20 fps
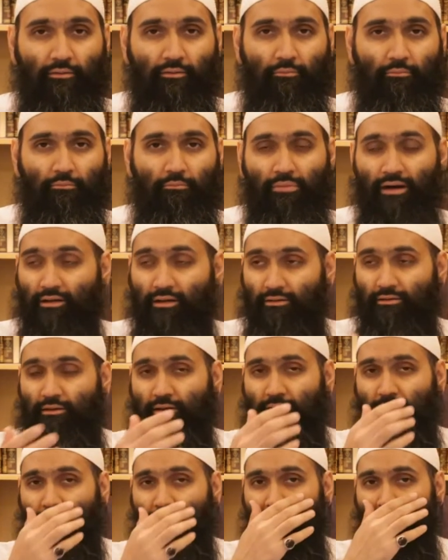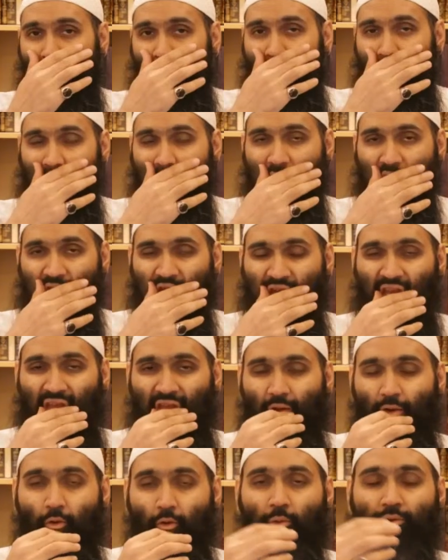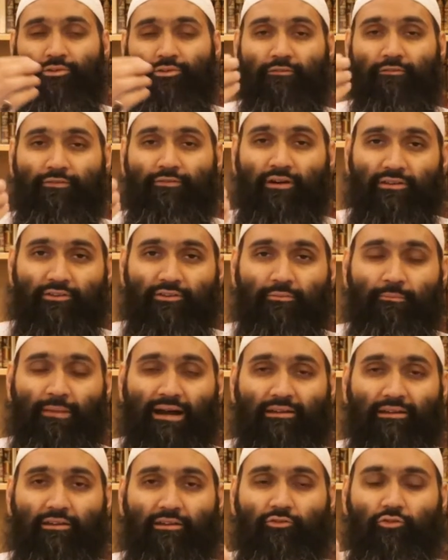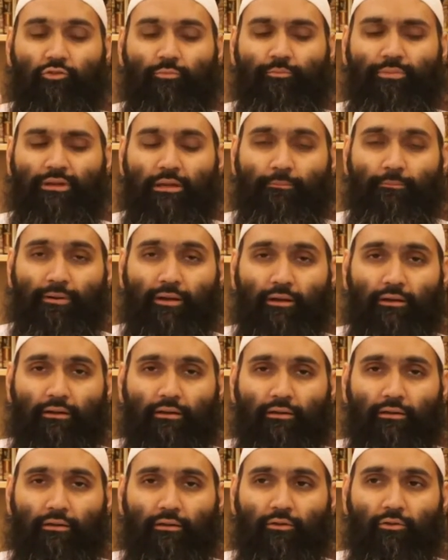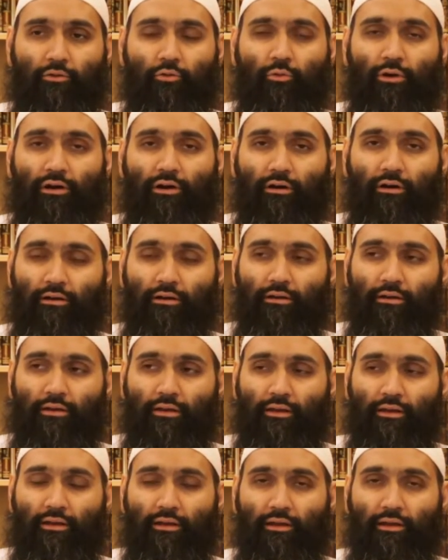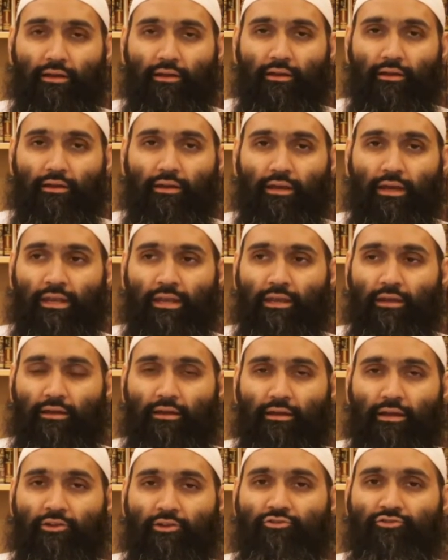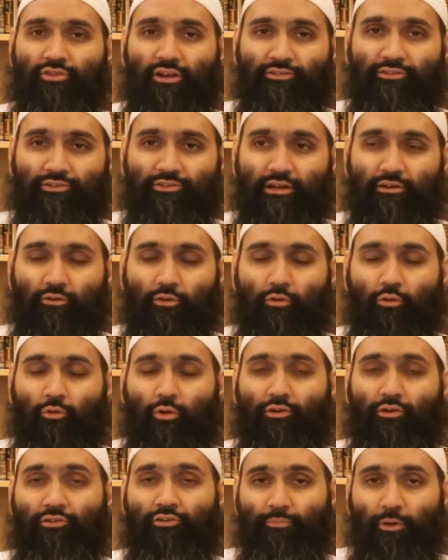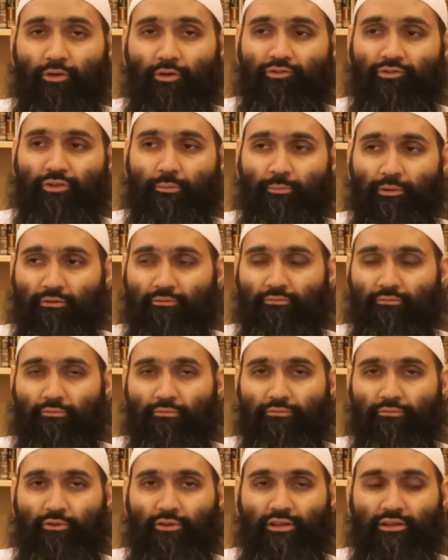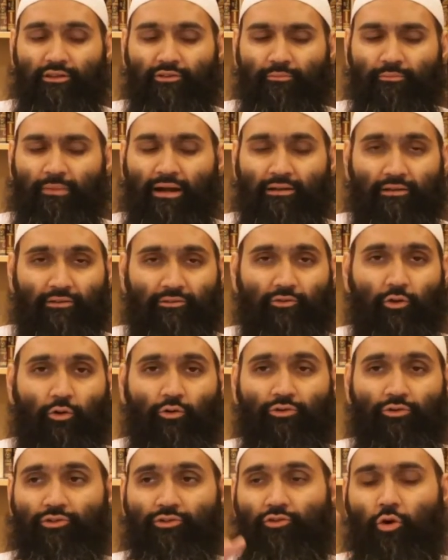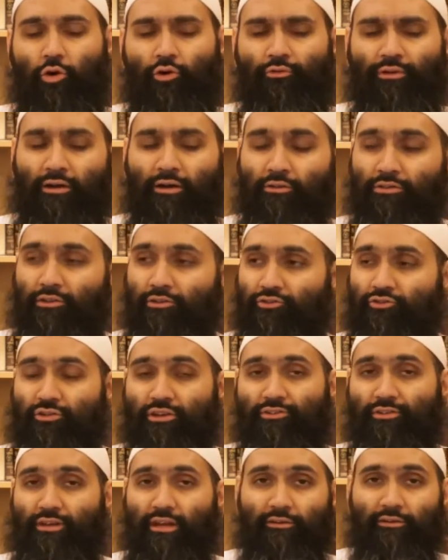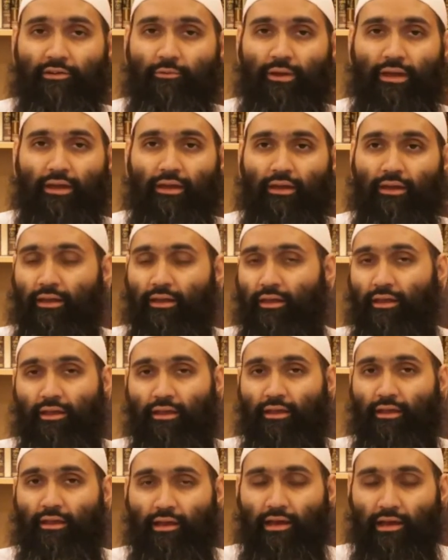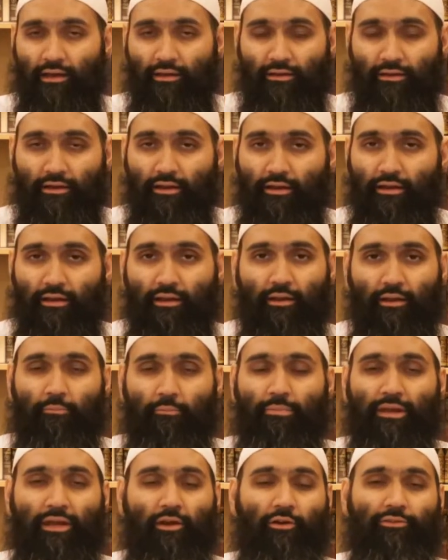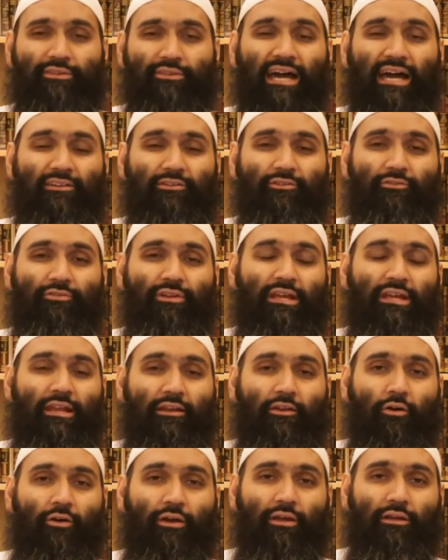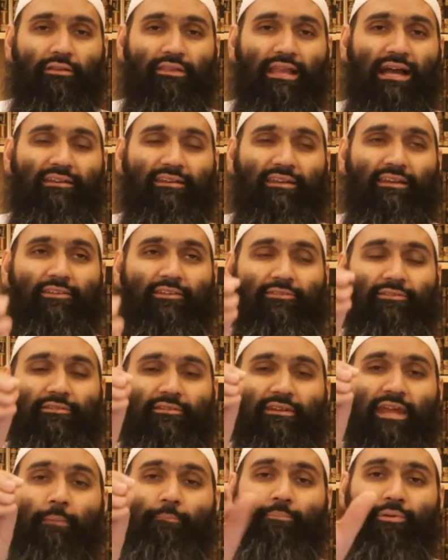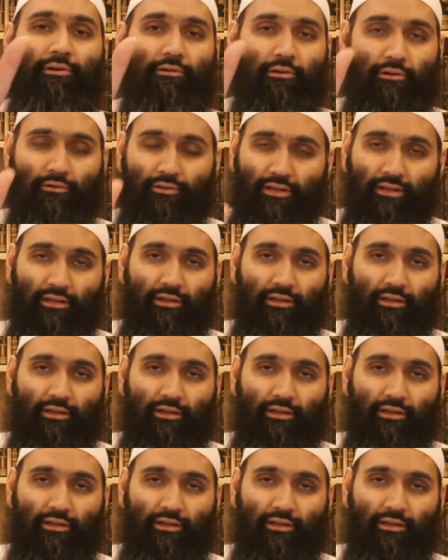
But always refer these matters to people who are entrusted or who are responsible for these matters. Don't just go around on the streets in any way, and because that really, look, that is temporary.